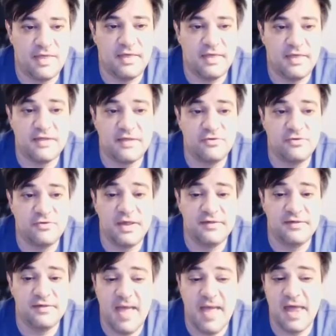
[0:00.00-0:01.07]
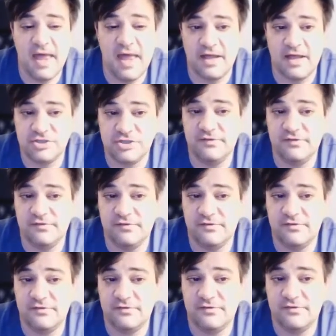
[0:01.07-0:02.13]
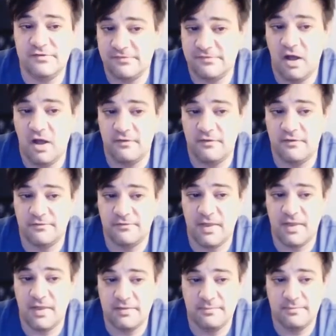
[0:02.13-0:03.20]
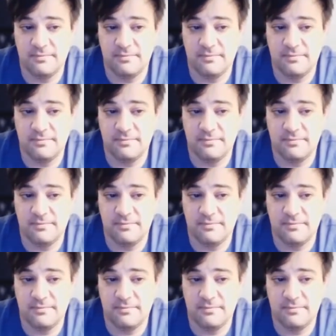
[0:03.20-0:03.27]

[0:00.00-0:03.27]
That's who he's mad at. Jesus is really pissed off for a while.